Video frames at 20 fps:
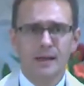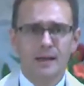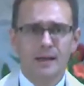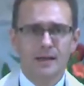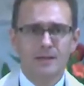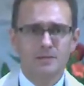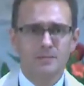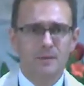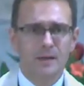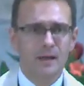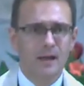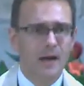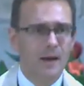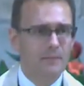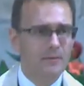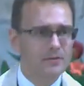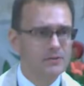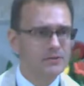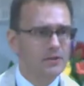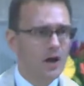has become
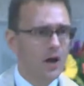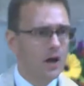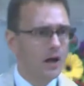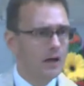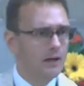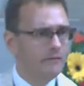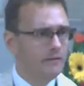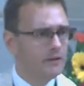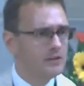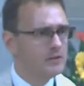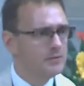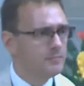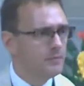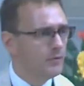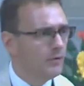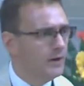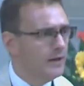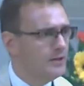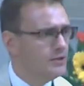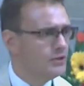a song of
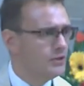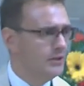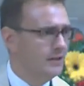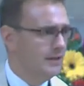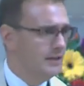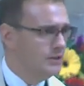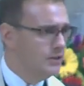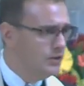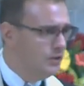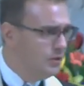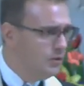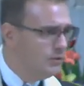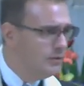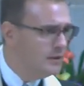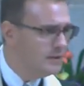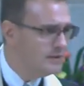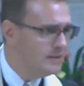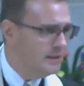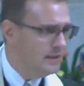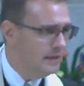inspiration and
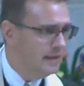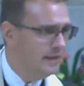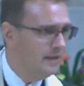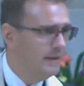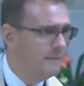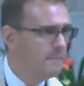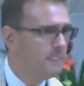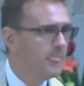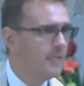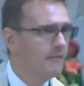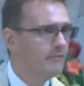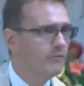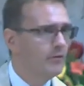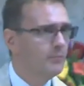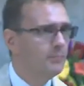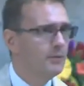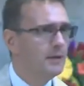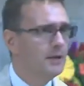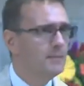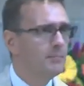unity for
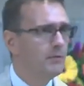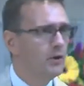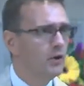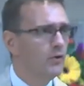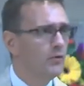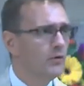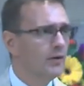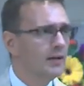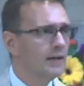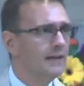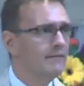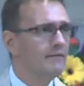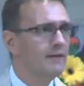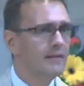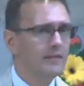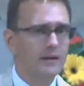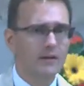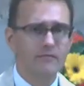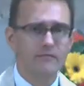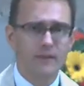people who are living
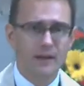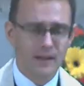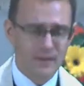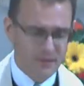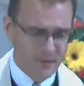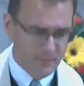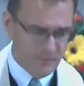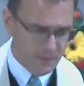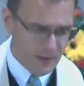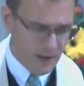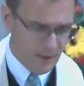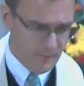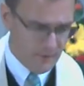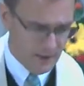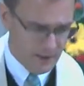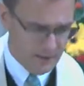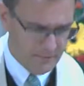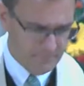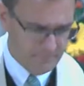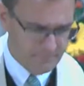their faith in
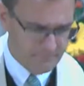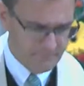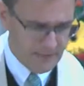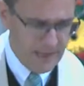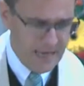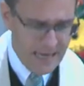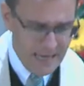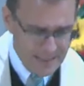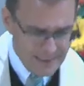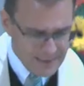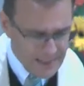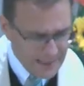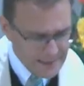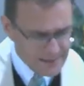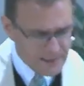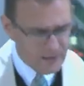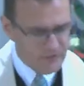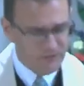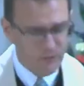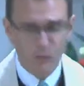public. In
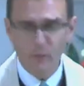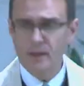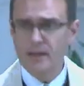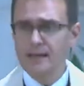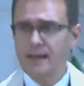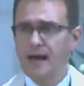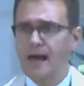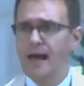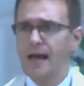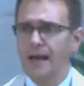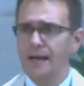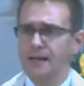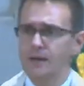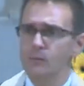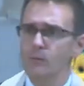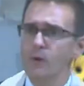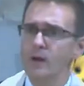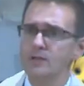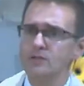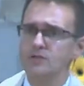1949, in
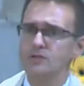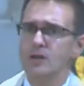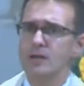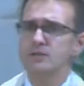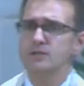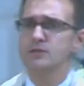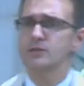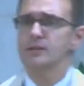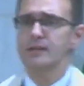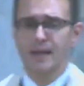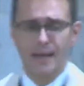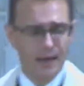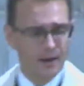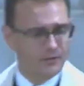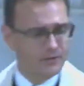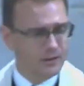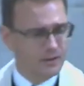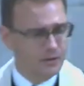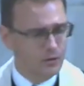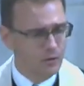Westchester
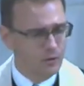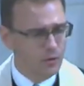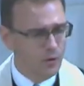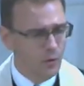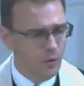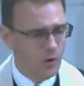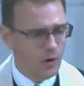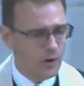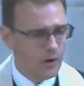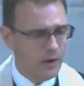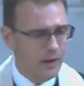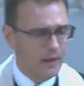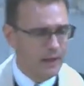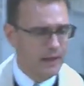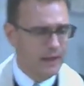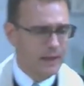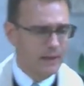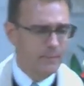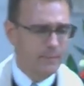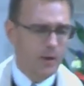County, New York,
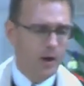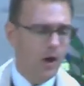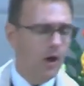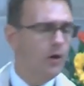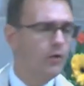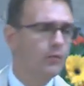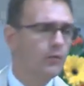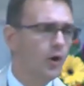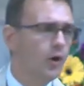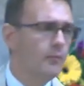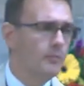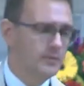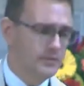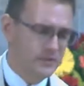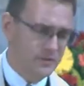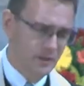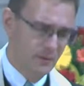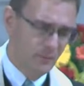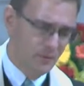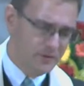Paul
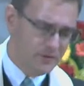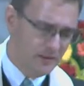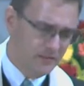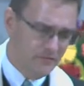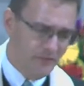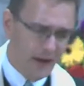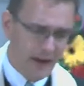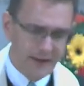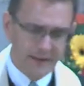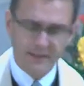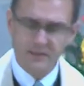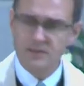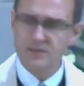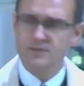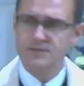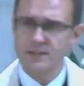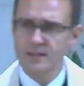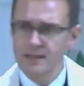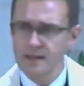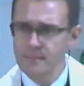Robeson was invited to
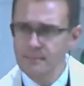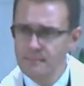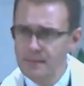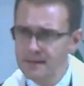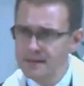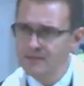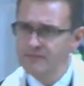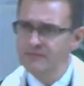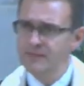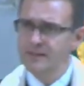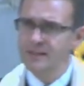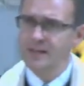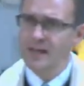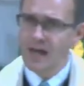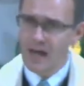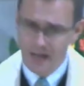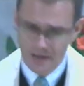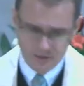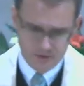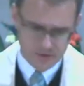sing a benefit
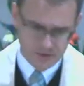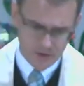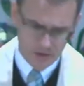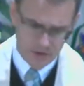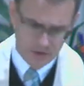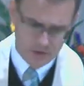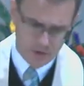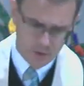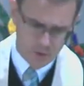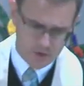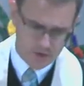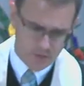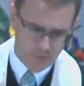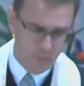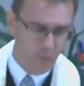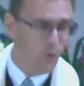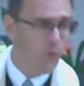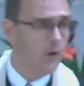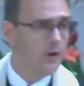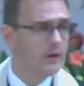concert to
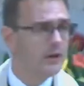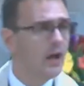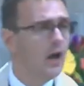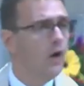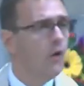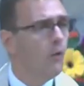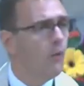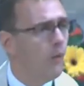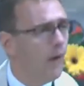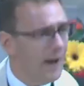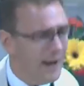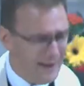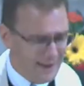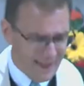support white